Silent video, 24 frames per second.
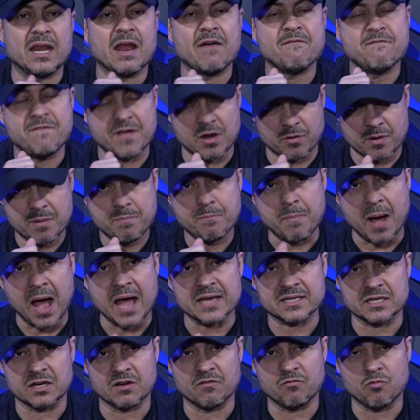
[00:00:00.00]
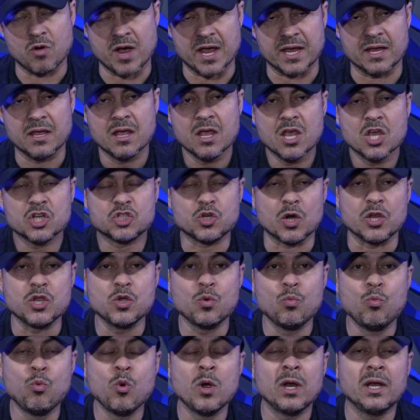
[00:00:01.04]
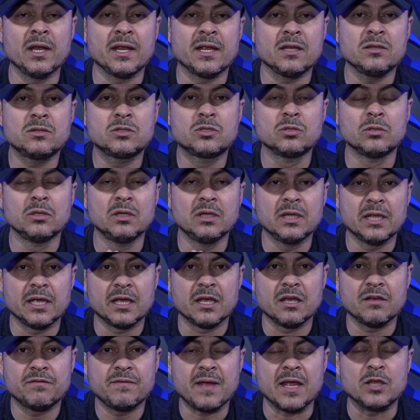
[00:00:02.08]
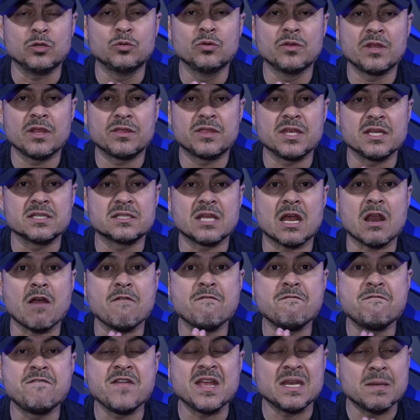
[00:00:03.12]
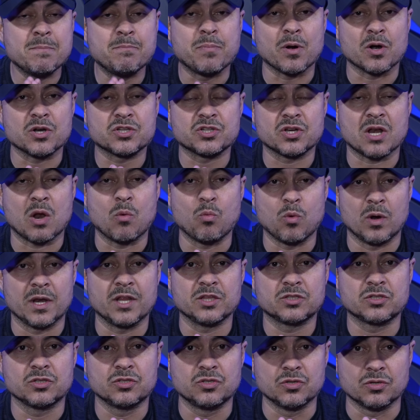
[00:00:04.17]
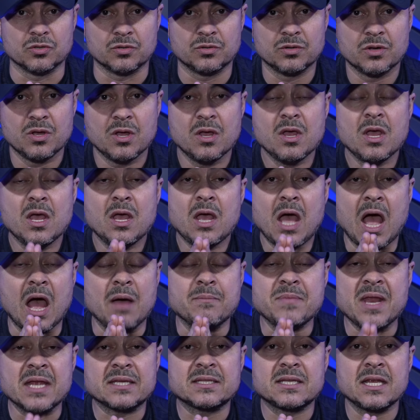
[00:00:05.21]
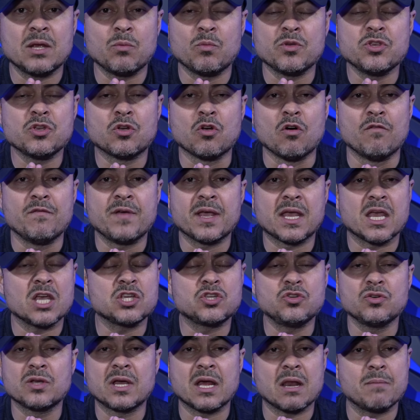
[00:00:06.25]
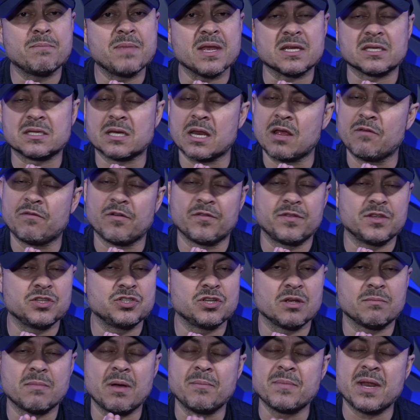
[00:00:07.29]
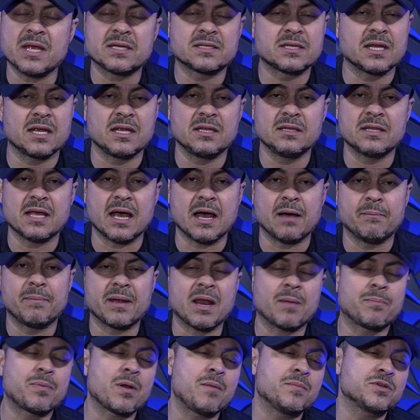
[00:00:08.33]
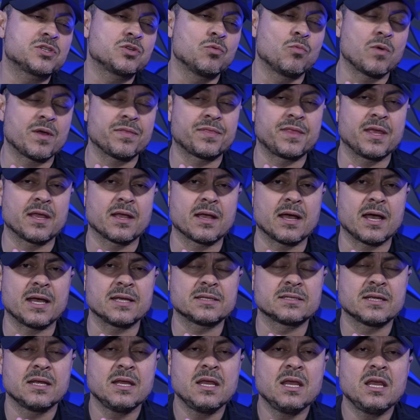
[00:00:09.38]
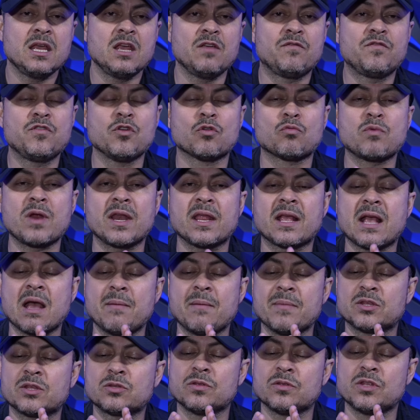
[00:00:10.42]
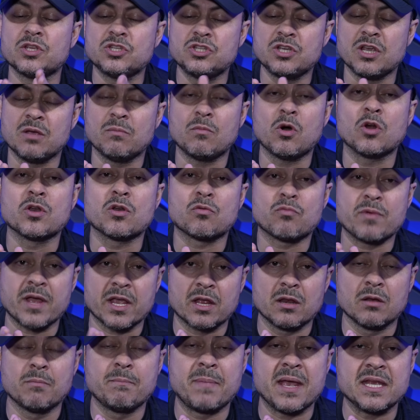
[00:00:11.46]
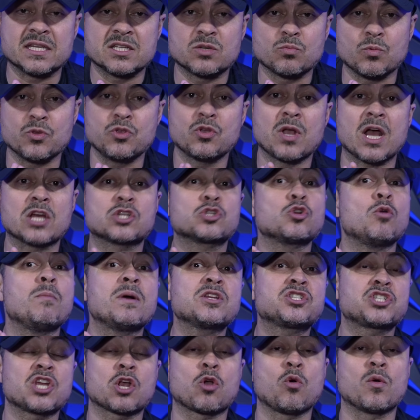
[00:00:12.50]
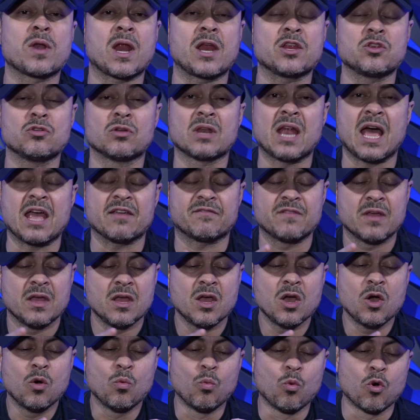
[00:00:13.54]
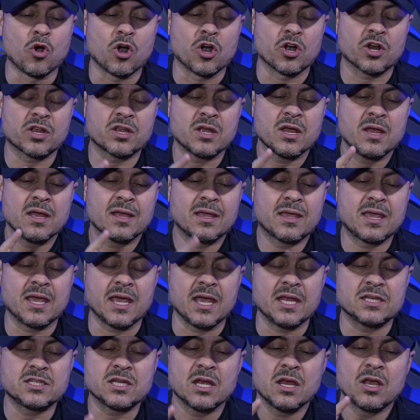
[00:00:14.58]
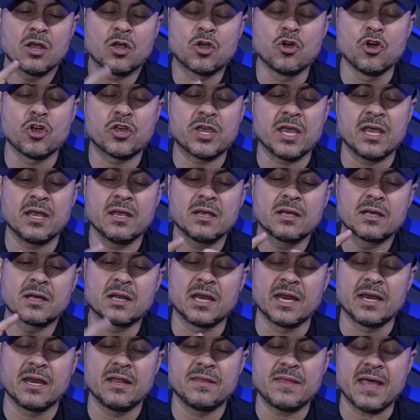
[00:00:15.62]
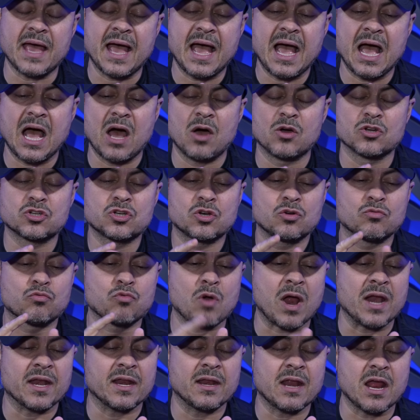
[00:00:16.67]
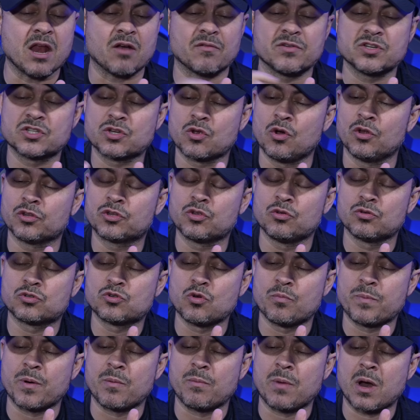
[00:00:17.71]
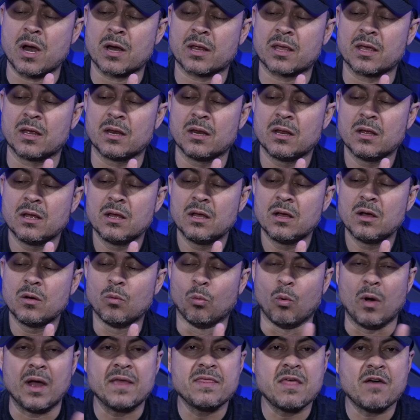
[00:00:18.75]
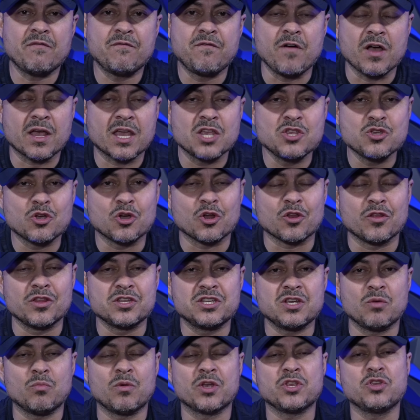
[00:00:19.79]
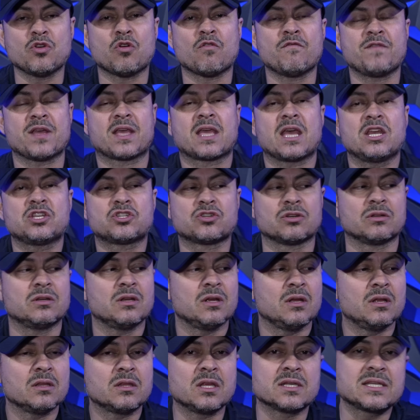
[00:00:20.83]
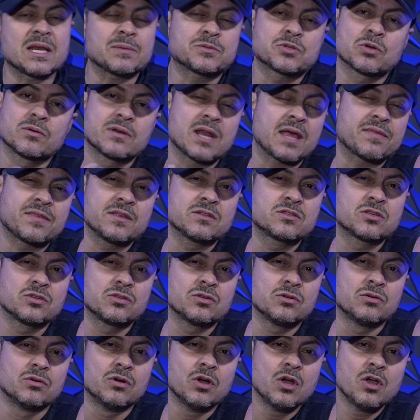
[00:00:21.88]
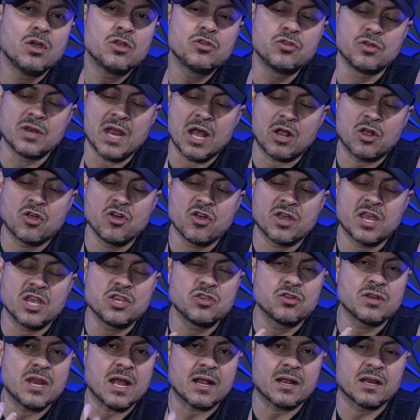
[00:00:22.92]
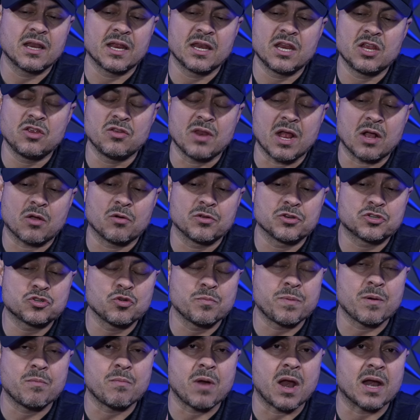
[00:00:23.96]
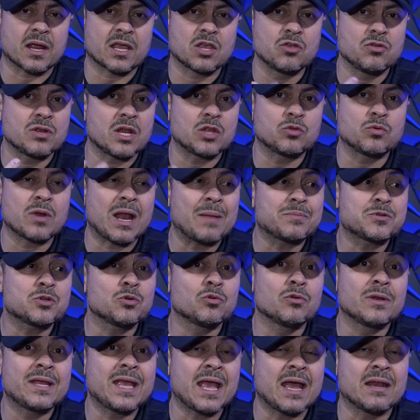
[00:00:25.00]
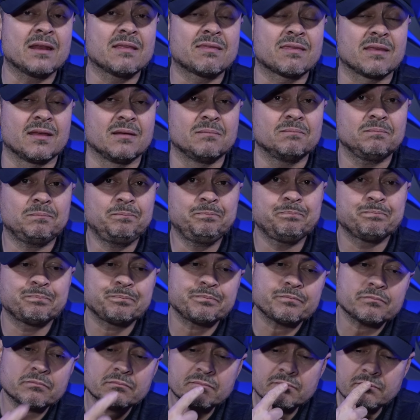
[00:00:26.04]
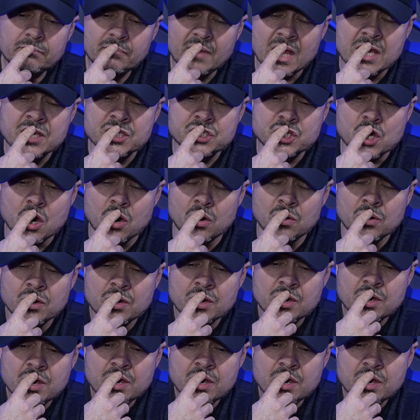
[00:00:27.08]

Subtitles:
in a very positive way. So are you willing to live and do the things that a fit person are willing to do? I'm not saying when you go on vacation, you got to be a slave of the gym. I'm not saying that. But I promise you one thing, guys. If you're already coming to the gym on a regular basis when you got so much shit going on in your life, work, kids, cooking, cleaning the house, running errands, going to the supermarket. Why the fuck can you go to the gym when you're on vacation? There's absolutely nothing to do. You're not cooking, you're not cleaning, you're not going to the supermarket, you're not doing absolutely anything. And so,